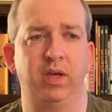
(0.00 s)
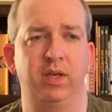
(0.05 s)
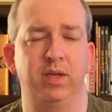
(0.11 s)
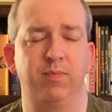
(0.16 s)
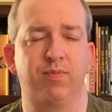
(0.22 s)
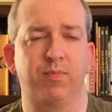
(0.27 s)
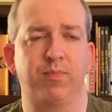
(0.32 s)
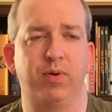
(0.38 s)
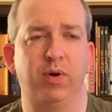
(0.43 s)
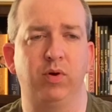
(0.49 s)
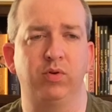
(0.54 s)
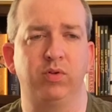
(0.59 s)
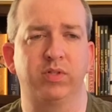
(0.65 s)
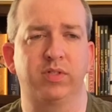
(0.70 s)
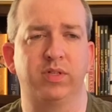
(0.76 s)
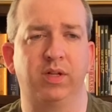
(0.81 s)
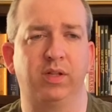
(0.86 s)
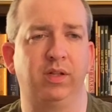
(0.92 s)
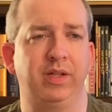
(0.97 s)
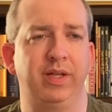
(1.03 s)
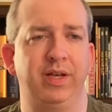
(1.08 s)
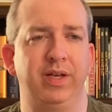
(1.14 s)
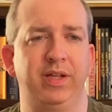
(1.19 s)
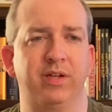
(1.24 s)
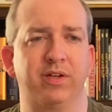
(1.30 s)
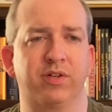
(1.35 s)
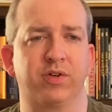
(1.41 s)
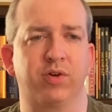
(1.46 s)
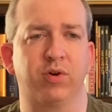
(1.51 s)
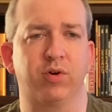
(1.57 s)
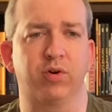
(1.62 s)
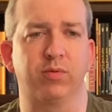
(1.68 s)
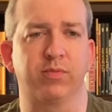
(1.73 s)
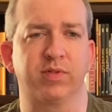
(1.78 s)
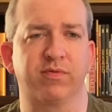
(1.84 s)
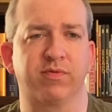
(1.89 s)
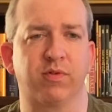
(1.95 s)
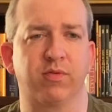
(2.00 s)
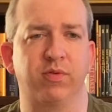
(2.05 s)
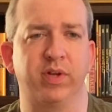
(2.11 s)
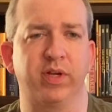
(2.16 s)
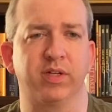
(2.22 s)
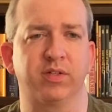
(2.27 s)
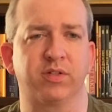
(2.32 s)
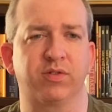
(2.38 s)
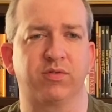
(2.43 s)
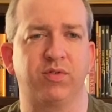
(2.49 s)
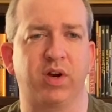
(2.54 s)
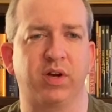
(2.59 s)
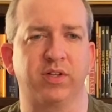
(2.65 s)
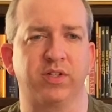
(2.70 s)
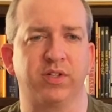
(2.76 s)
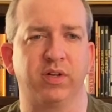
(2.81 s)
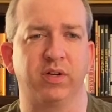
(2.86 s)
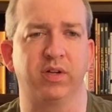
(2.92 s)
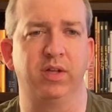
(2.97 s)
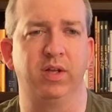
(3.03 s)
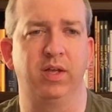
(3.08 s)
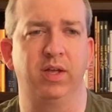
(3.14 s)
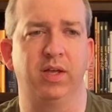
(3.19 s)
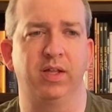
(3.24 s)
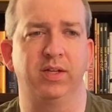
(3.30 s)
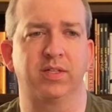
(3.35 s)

He proposed lenient terms for Reconstruction and